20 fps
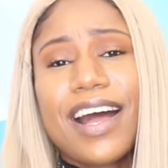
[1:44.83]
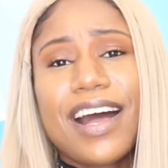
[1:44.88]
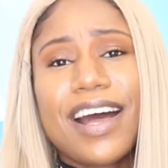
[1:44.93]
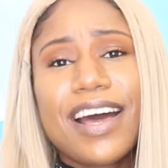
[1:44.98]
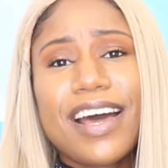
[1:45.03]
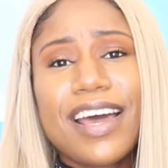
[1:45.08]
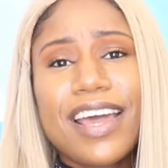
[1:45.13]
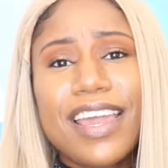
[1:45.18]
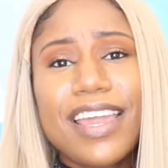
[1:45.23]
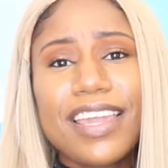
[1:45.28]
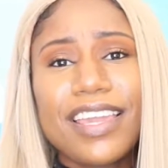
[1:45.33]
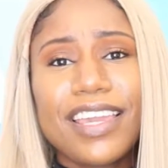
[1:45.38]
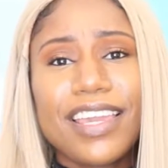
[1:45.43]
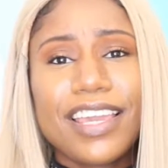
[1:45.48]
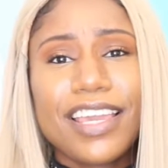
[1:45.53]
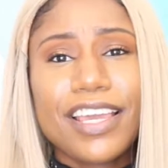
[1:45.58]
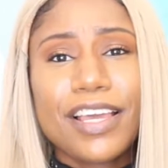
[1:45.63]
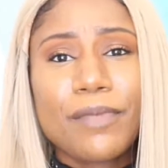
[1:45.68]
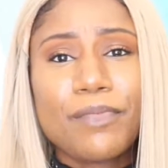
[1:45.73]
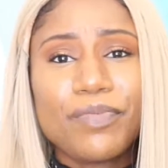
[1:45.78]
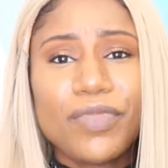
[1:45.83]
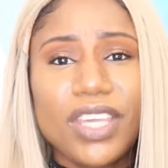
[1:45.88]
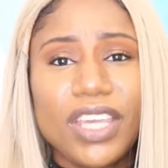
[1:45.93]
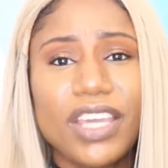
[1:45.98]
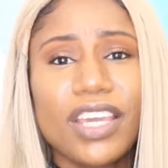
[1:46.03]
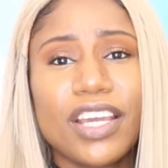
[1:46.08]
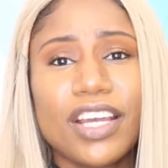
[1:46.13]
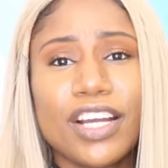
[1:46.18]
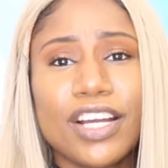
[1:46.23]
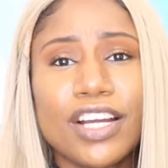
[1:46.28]
I am
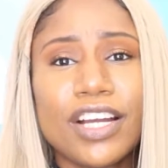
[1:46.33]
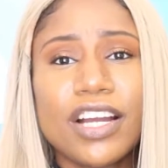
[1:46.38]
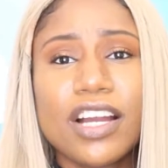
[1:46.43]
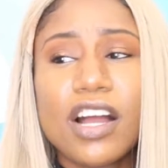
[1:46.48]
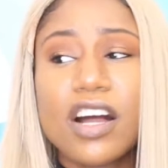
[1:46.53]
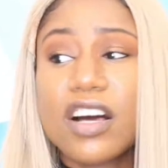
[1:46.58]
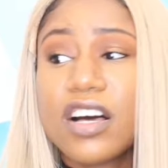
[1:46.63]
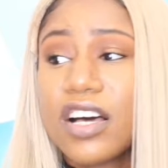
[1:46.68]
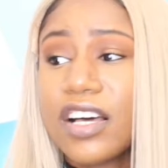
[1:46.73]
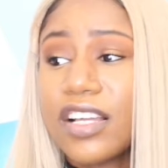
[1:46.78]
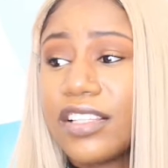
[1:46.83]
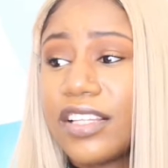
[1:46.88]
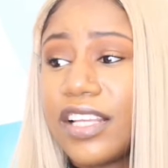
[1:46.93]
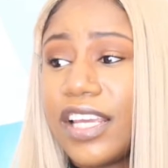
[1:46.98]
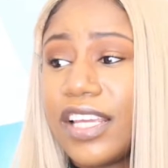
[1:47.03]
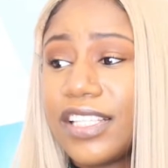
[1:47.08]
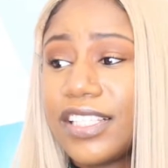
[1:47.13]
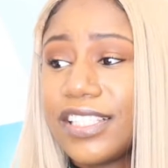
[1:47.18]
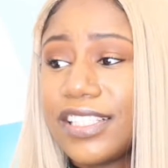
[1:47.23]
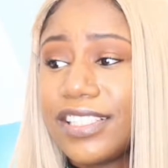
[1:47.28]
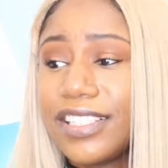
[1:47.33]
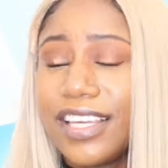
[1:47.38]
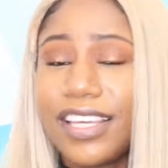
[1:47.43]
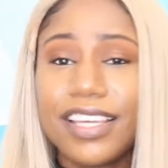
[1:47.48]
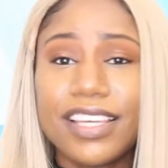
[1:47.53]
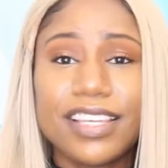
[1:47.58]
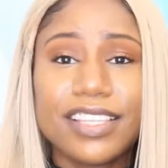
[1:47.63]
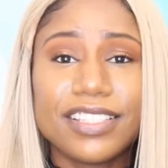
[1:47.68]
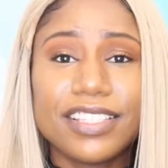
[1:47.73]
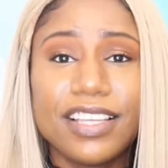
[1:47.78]
here, it
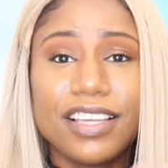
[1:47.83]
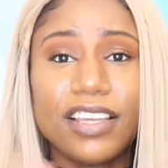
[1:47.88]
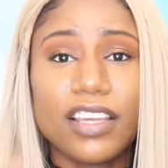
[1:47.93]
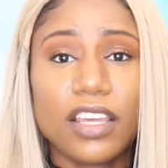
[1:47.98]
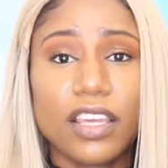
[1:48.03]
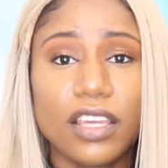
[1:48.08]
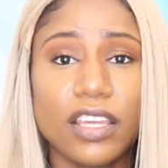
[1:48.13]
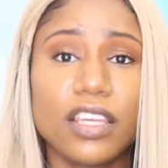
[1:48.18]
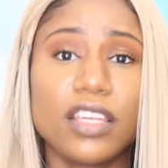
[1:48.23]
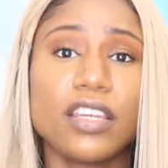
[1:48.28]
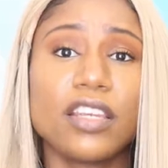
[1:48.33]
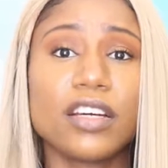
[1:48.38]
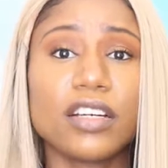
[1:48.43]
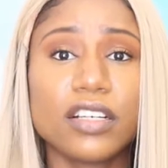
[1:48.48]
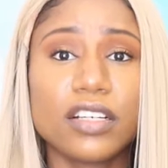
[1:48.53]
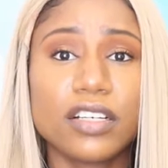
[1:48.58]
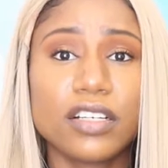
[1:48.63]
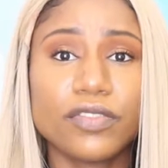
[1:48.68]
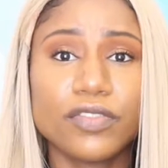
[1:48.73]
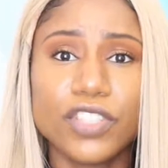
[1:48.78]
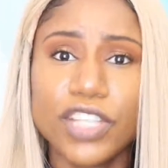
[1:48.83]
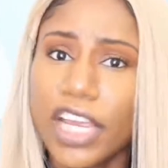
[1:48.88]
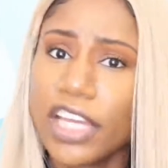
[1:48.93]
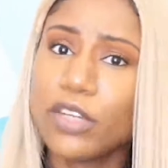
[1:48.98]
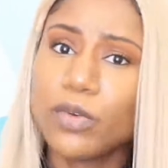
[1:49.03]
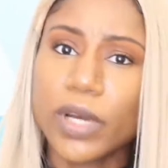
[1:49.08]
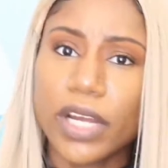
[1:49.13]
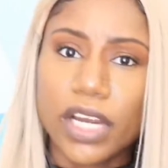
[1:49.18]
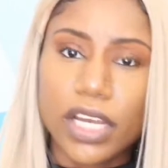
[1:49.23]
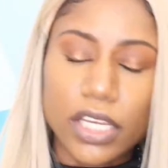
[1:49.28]
is the end of
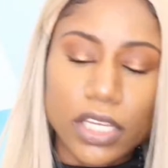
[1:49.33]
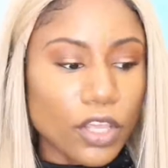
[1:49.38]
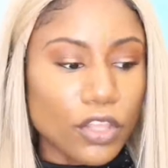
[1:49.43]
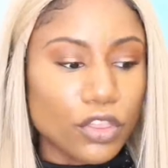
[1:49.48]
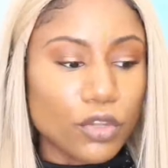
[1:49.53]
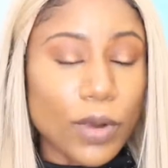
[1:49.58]
January.